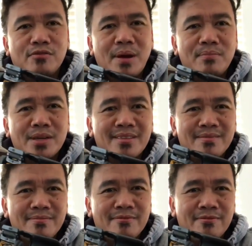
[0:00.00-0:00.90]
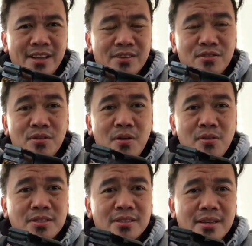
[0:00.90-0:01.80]
fabric Velcro
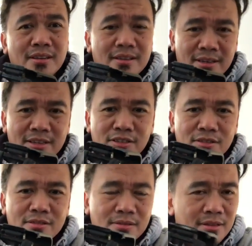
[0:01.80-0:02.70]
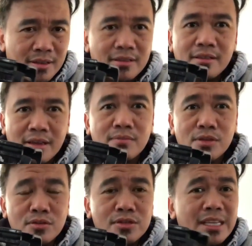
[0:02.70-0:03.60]
also that can
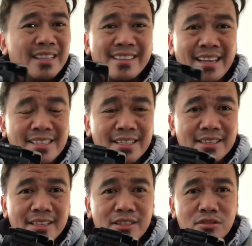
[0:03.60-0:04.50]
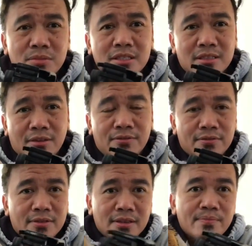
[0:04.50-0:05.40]
be used. It doesn't need to be tough.
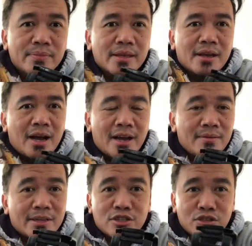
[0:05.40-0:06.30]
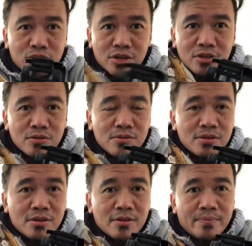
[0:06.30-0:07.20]
I assure you,
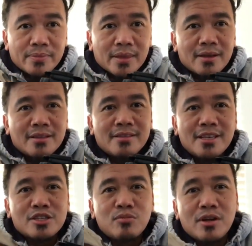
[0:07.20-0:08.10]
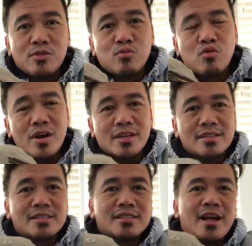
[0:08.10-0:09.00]
this one
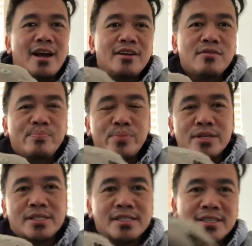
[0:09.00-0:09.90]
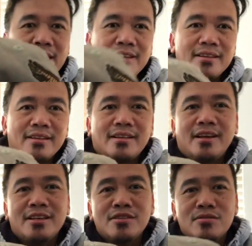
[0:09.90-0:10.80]
works 100%.
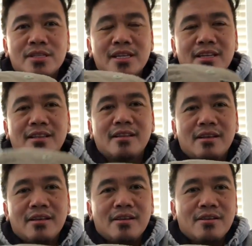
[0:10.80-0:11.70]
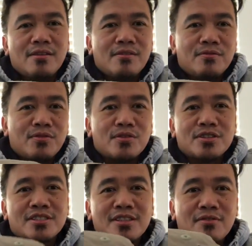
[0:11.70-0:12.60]
I used it for
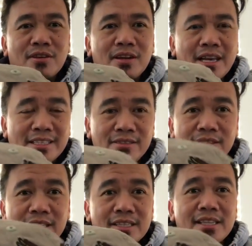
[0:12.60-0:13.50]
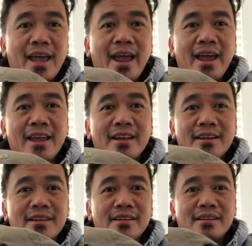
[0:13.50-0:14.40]
several activities
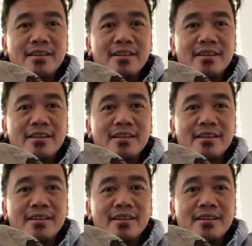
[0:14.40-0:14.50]
and